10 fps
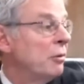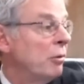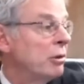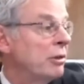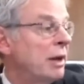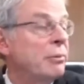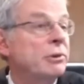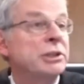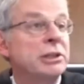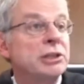whether that
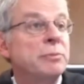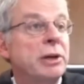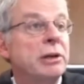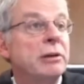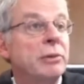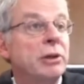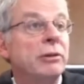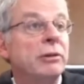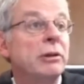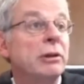person is Peyton
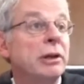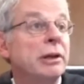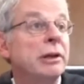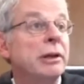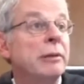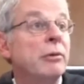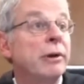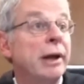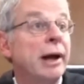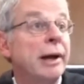Milton uh, um,
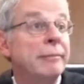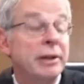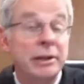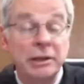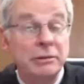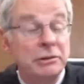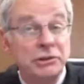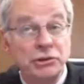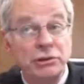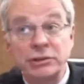or not, and then the
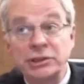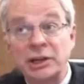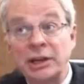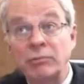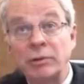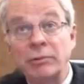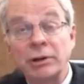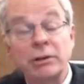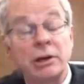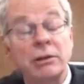jury will decide one way
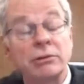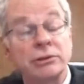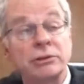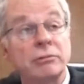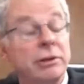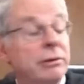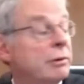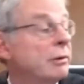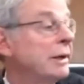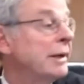or the other as to
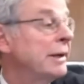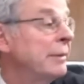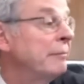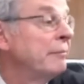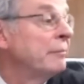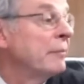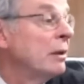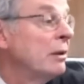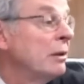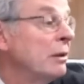whether um,
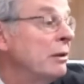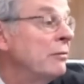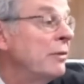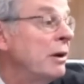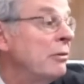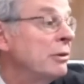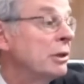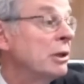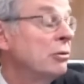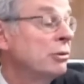you
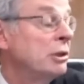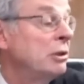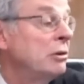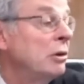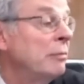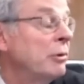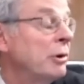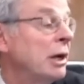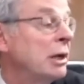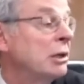found guilty um, or
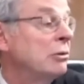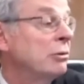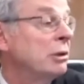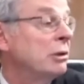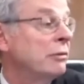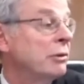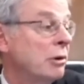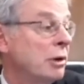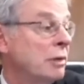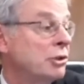not guilty of the
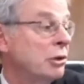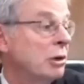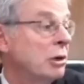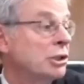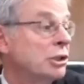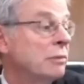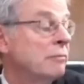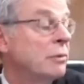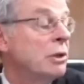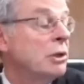crime charged.
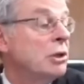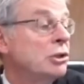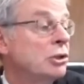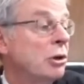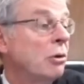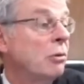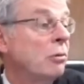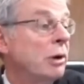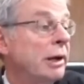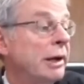
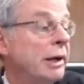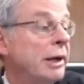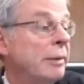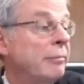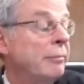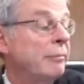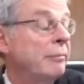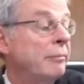So um,